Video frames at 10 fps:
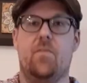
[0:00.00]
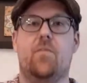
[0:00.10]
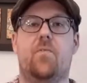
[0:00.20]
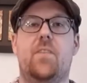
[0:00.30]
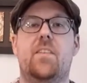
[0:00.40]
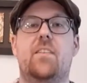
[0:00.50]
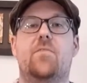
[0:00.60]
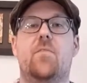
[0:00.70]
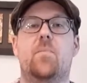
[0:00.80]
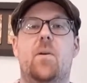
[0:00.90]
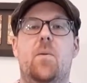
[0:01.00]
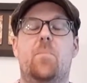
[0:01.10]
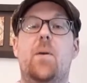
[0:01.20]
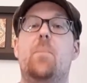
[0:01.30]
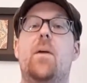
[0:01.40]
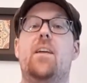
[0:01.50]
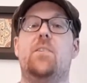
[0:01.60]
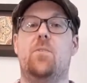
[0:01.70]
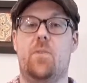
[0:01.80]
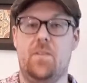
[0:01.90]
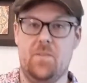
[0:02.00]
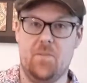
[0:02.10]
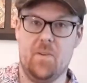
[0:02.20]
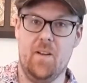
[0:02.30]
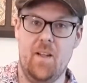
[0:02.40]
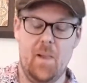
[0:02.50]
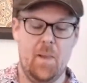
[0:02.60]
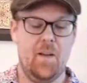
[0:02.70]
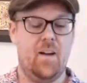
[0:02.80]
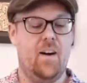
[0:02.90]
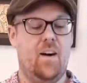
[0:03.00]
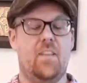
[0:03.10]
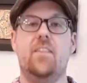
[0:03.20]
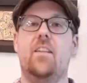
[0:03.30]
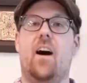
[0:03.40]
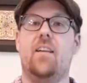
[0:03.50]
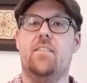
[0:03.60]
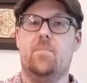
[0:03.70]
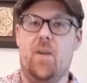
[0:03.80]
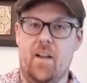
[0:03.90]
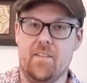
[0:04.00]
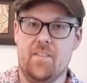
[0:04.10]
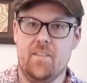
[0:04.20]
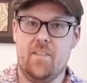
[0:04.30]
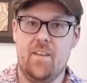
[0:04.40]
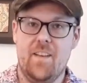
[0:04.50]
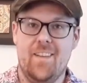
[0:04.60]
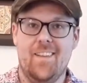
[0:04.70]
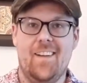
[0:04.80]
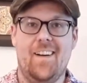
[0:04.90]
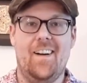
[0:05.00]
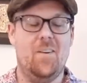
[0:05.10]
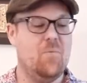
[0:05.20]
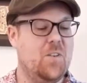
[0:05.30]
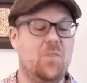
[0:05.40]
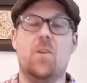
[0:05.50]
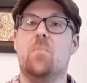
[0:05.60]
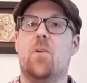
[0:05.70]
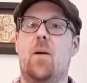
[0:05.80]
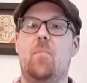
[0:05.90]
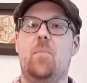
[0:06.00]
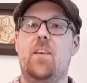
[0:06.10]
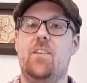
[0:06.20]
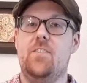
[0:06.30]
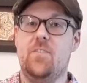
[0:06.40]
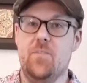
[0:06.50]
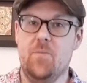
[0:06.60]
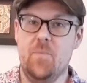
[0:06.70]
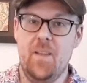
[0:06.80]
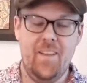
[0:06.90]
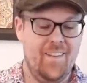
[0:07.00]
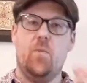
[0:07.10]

This is from a Big Bad Toy Store, not sponsored, which you can probably assume.